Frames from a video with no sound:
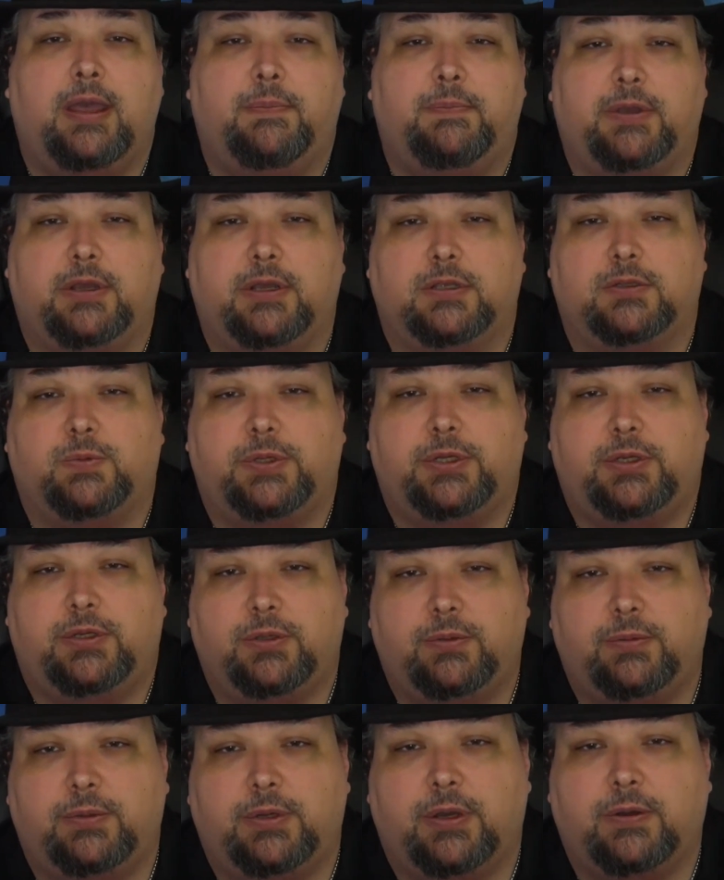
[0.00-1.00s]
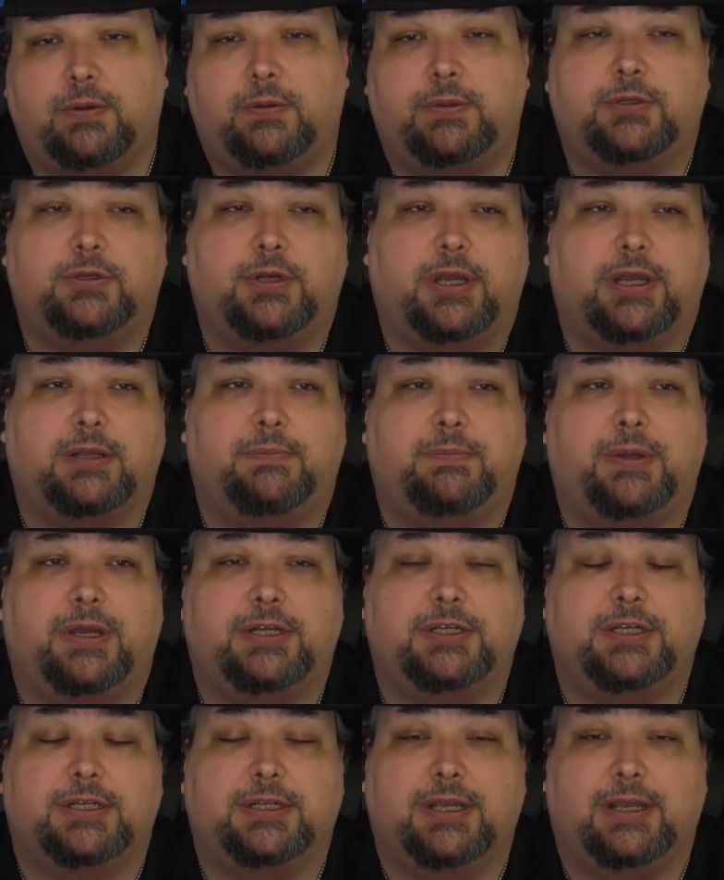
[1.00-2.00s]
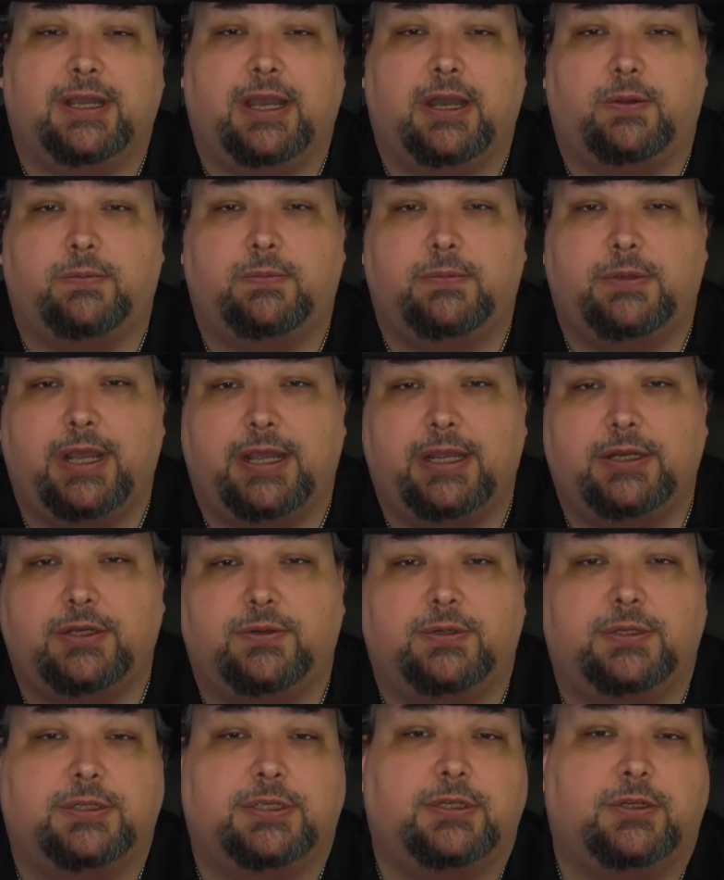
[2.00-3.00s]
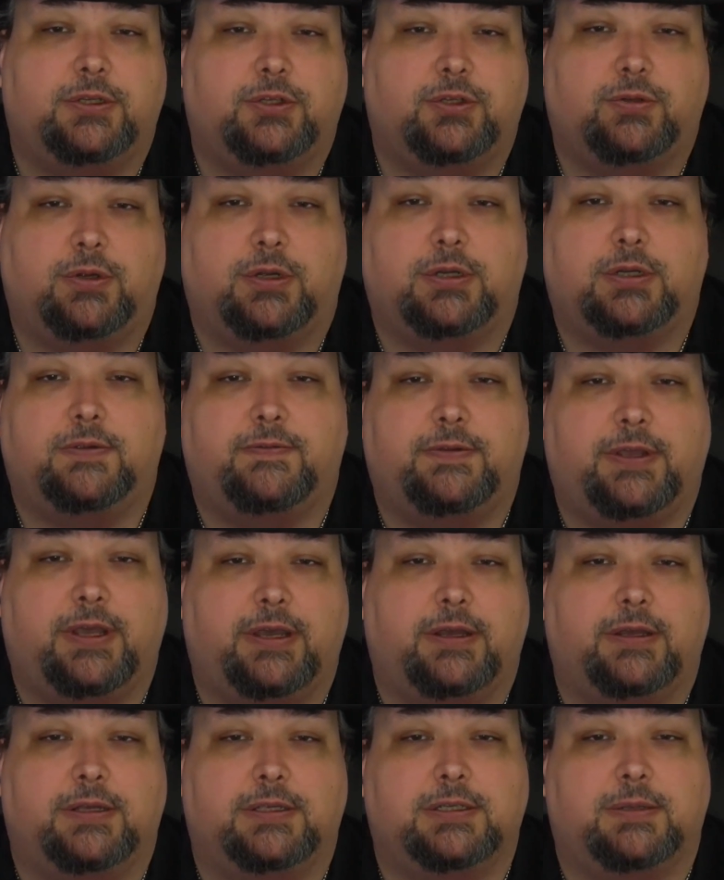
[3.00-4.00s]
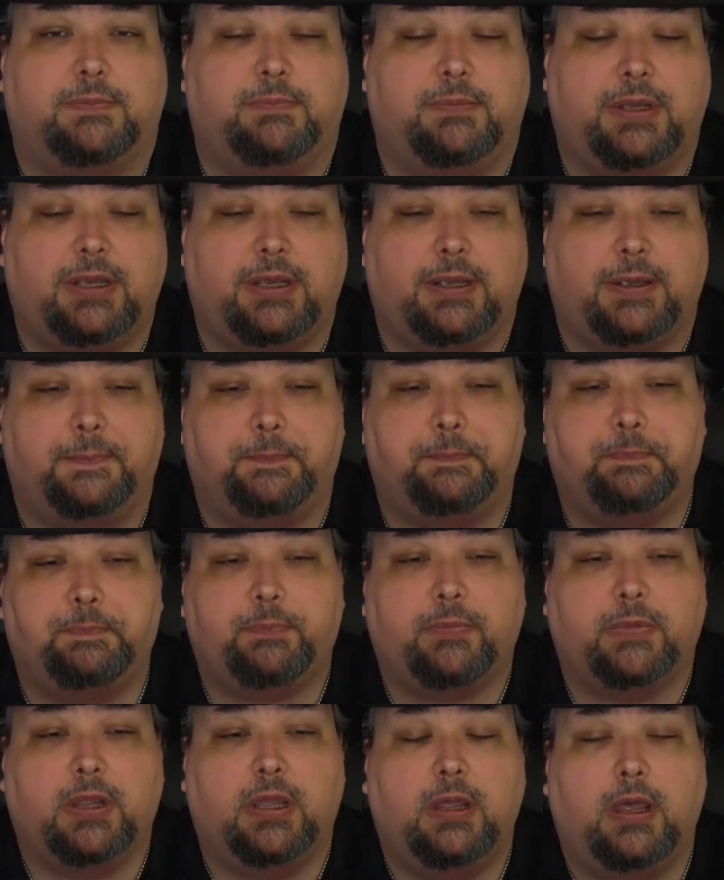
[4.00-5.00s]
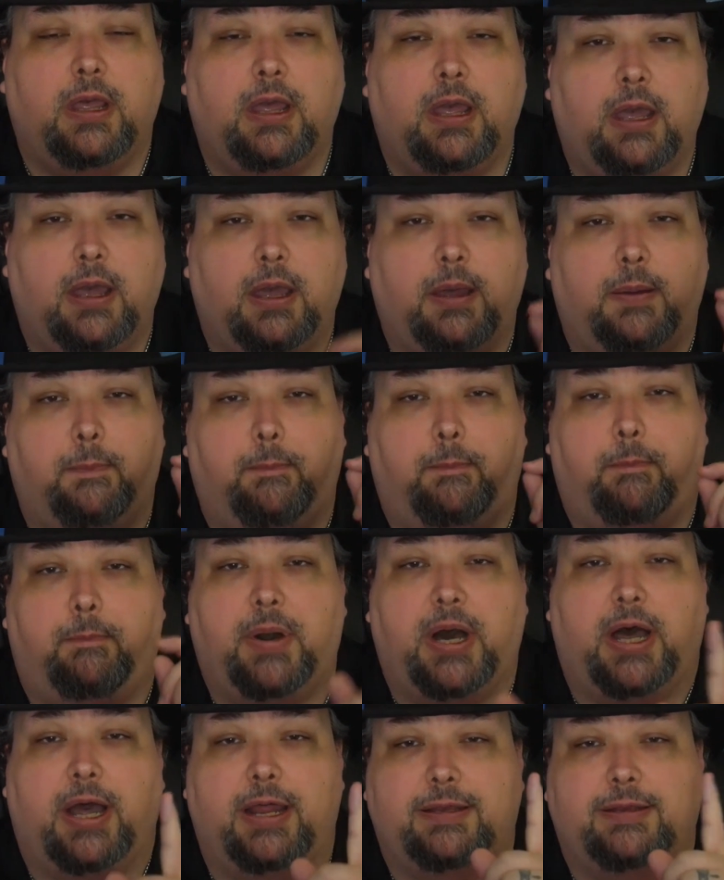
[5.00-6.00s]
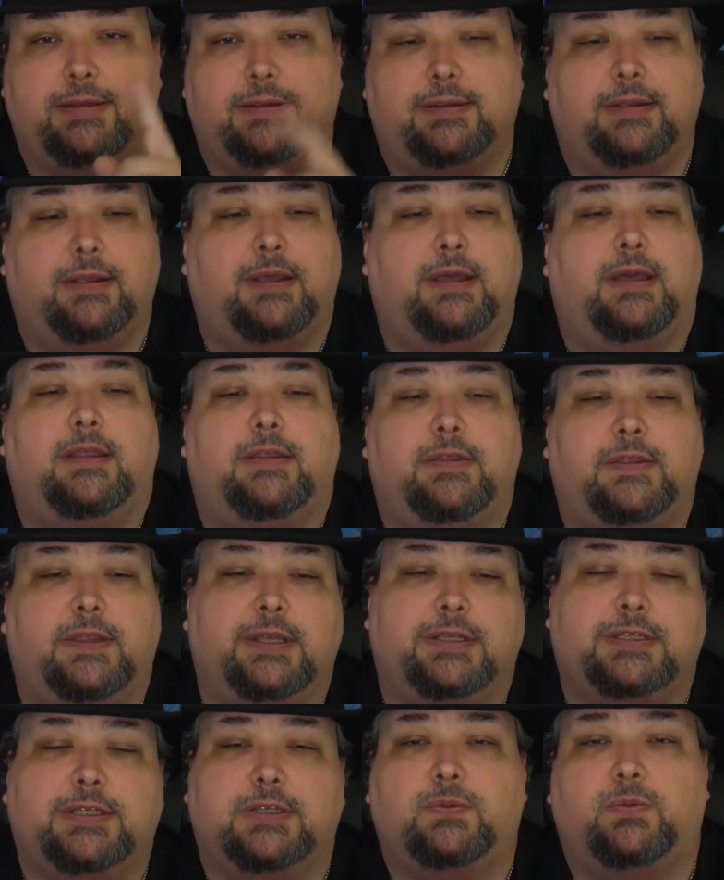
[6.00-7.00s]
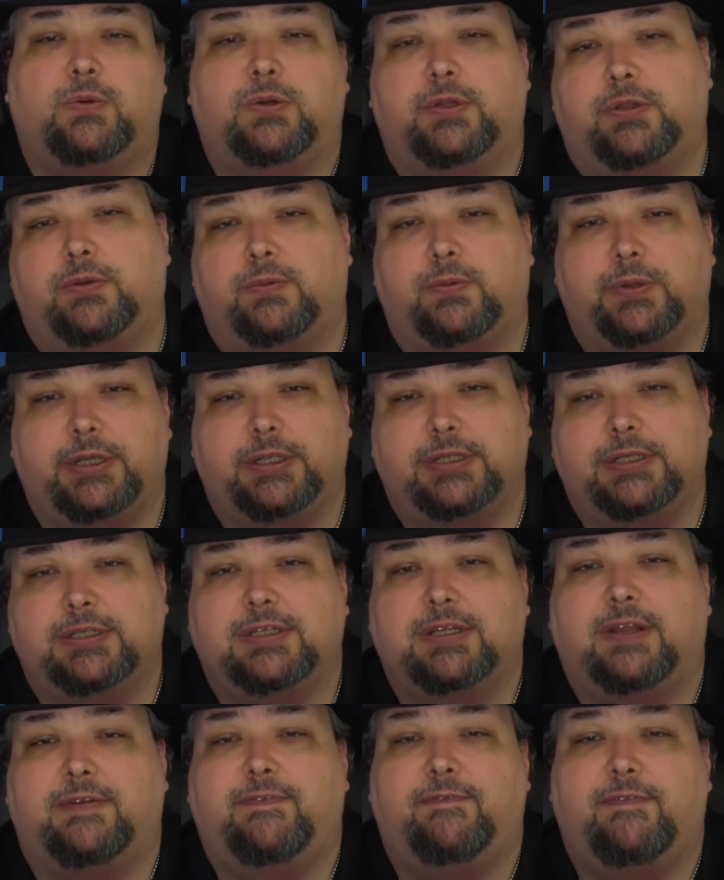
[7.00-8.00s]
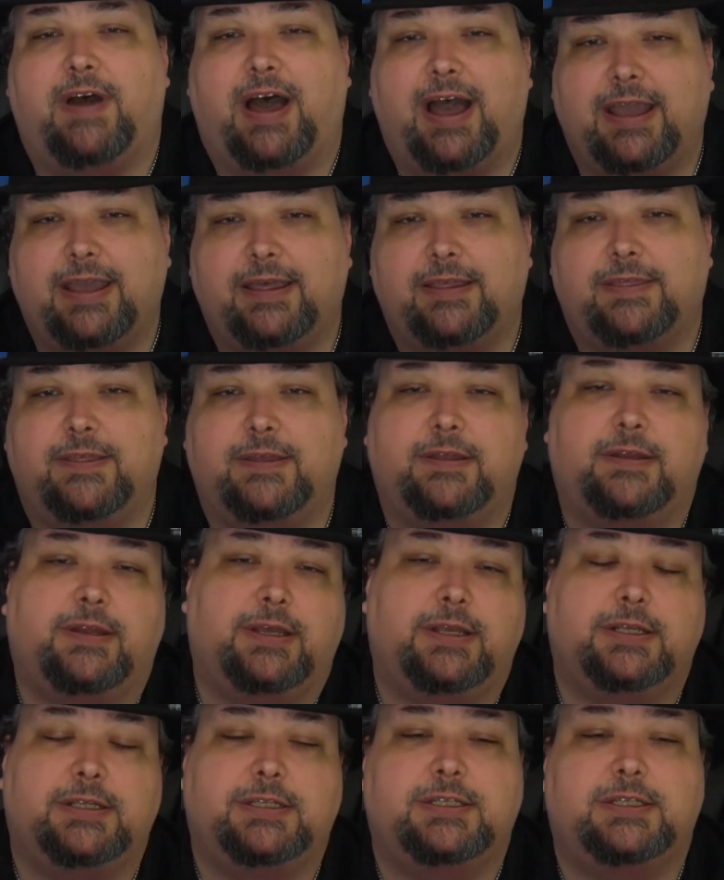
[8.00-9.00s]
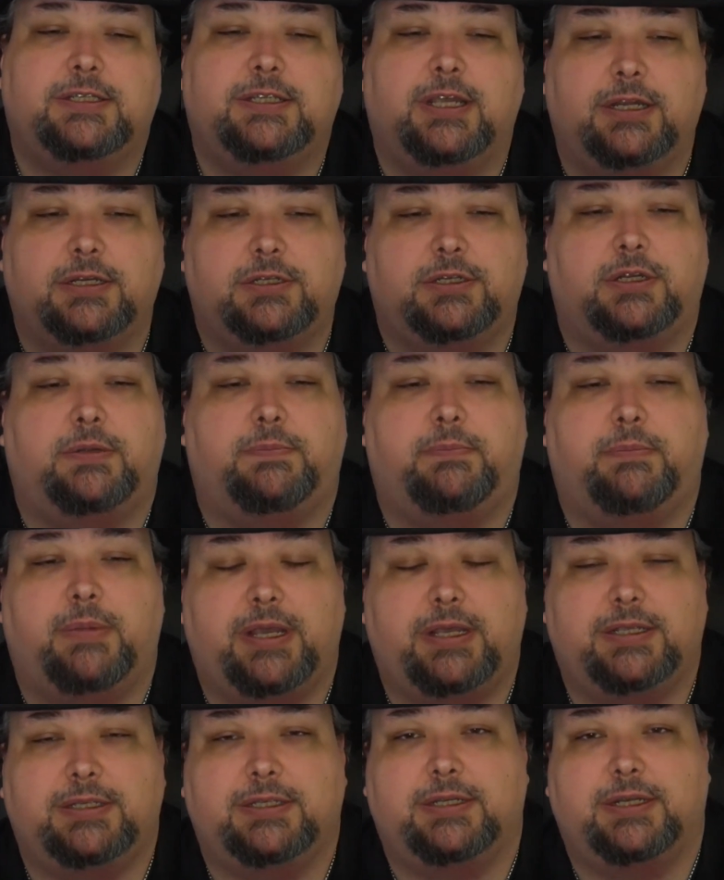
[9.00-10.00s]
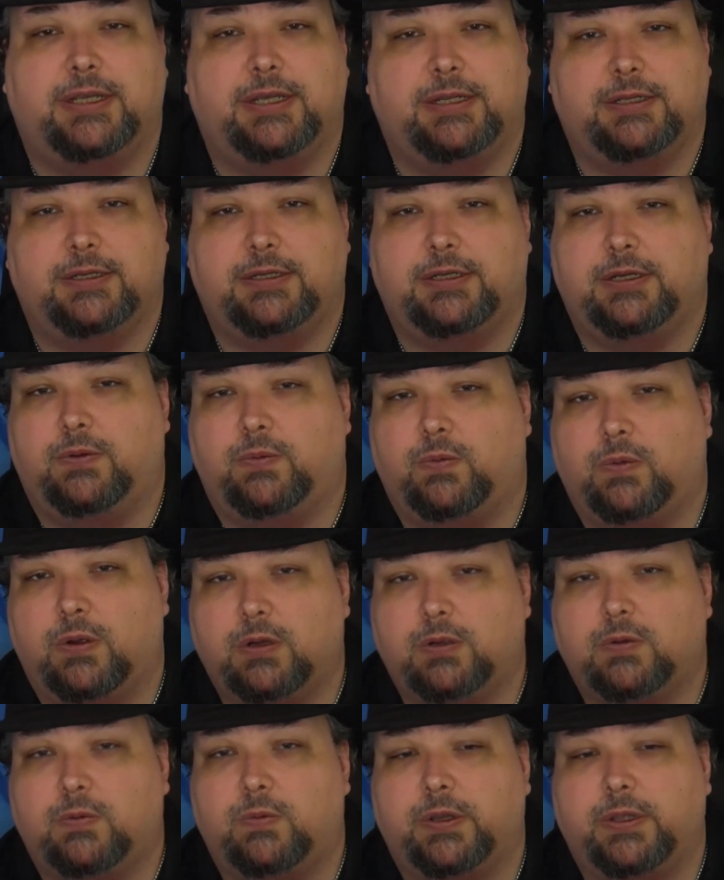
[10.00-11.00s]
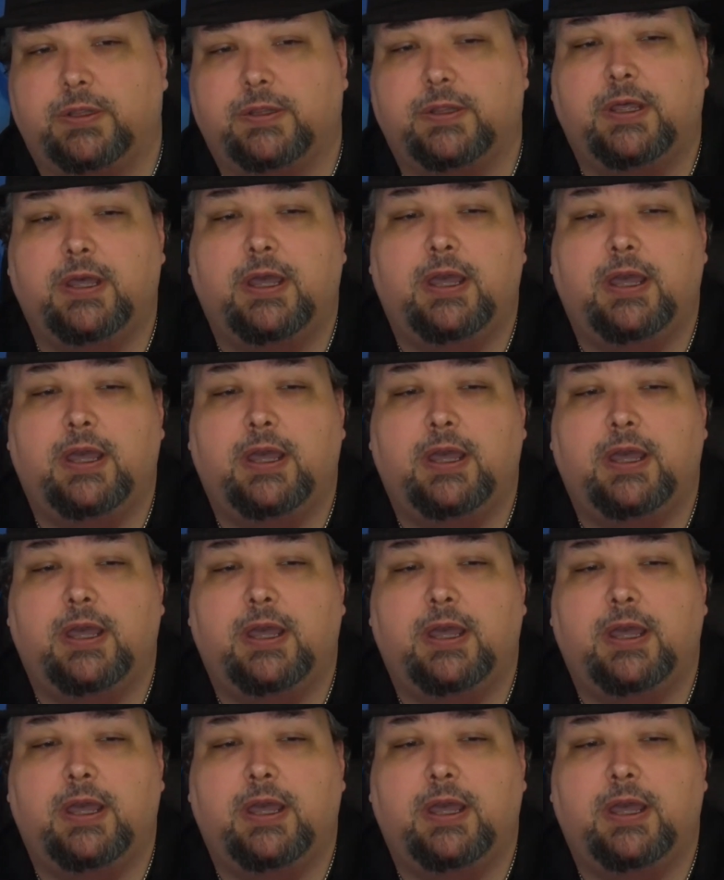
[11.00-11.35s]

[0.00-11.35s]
because we do know in Dragon Magic how dangerous and destructive chaos can be. But this is one of the reasons Leviathan is such an amazing entity to work with